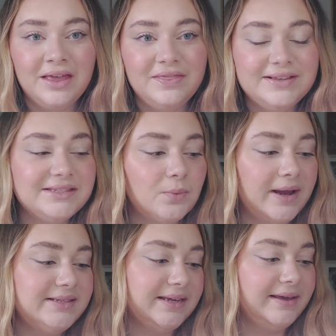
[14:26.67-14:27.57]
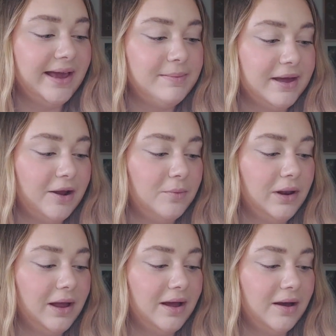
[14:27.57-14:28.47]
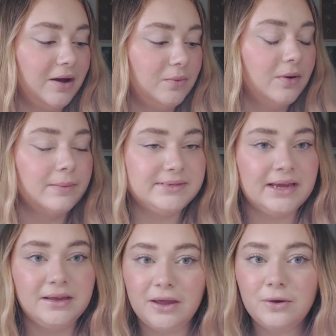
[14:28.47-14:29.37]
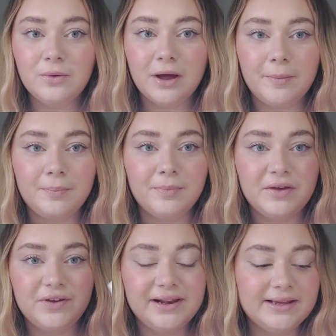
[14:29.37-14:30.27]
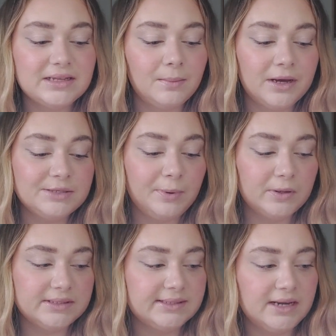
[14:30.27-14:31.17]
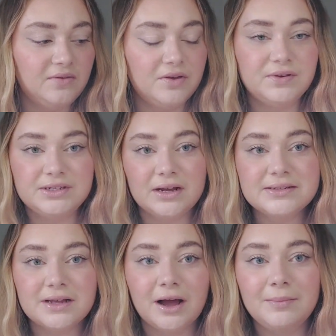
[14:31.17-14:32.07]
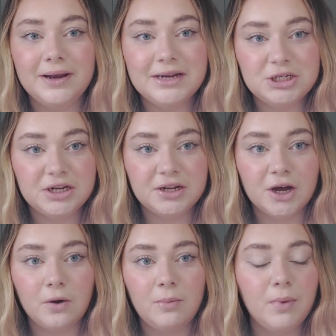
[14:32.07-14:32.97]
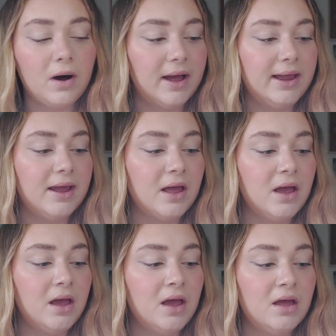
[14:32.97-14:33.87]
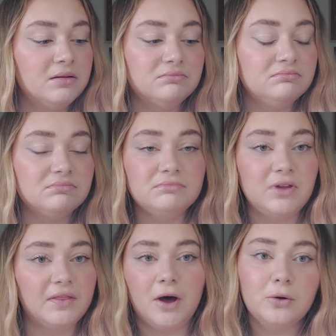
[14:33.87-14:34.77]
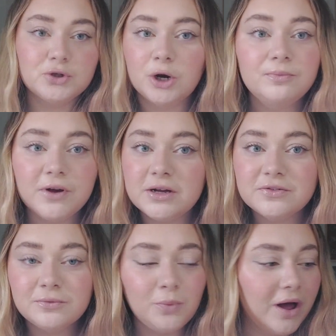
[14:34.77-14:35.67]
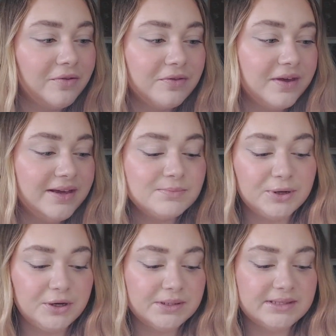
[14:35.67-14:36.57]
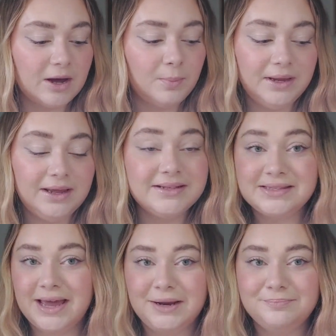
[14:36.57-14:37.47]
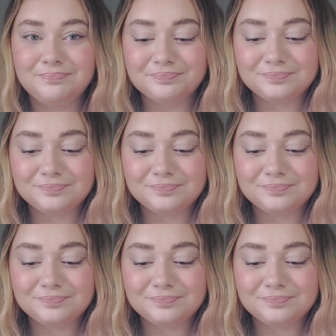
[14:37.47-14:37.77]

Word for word: this is a waiting game, and I will I will update you um, if it clears up my spots and stuff. If it does, I'm literally going to go and buy like the whole shop uh, worth of these because that'll be insane.